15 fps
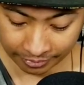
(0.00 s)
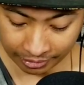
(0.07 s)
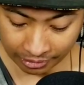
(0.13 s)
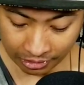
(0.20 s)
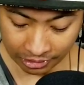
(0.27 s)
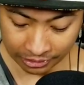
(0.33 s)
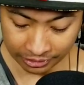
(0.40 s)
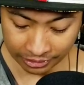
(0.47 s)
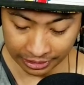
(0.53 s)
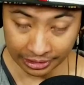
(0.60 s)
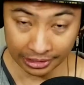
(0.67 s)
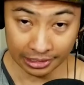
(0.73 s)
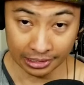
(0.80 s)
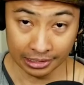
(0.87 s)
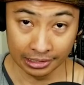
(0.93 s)
on
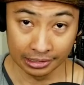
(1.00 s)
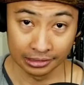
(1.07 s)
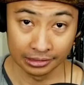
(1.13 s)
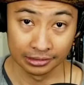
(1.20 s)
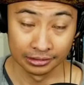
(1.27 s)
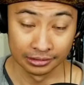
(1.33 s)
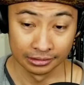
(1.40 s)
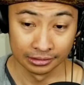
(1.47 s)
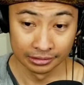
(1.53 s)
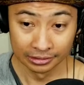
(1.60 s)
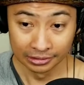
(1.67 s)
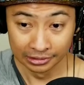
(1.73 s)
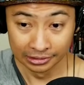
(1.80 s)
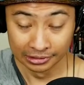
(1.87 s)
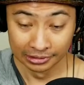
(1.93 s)
the, uh,
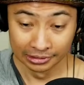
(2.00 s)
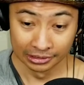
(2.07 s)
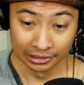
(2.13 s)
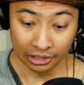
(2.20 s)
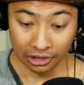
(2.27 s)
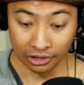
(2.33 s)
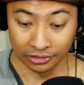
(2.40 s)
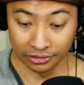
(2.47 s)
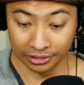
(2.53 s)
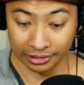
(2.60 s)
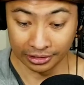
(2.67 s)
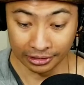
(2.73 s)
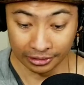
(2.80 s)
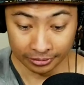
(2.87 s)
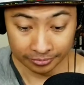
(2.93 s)
on
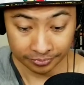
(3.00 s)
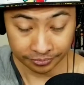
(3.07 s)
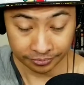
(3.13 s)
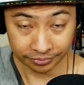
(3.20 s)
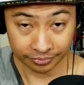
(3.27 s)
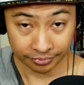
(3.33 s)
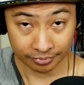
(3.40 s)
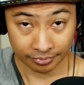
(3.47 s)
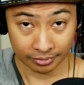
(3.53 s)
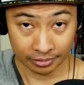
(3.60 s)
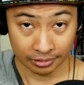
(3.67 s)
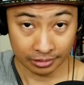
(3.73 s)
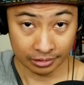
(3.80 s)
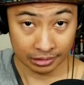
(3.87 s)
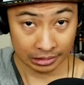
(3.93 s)
the,
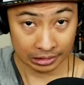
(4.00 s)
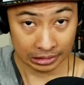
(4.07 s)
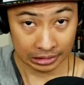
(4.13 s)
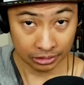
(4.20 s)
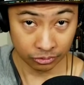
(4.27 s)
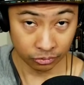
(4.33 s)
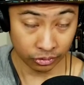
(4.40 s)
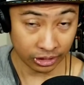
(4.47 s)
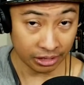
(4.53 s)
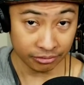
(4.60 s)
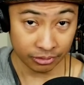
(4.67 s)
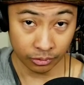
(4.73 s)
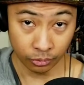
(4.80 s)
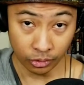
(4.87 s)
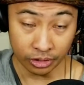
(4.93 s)

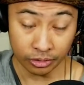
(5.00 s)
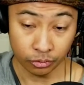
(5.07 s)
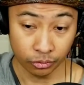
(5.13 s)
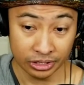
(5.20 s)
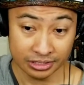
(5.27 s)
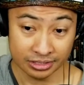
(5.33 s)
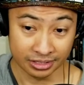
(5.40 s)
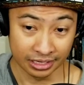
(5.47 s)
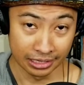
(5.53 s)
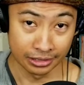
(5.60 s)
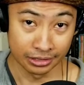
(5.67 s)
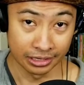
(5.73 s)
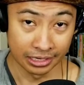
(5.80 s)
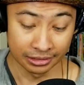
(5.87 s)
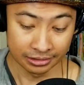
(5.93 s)
whatever, what wins the
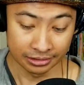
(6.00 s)
internet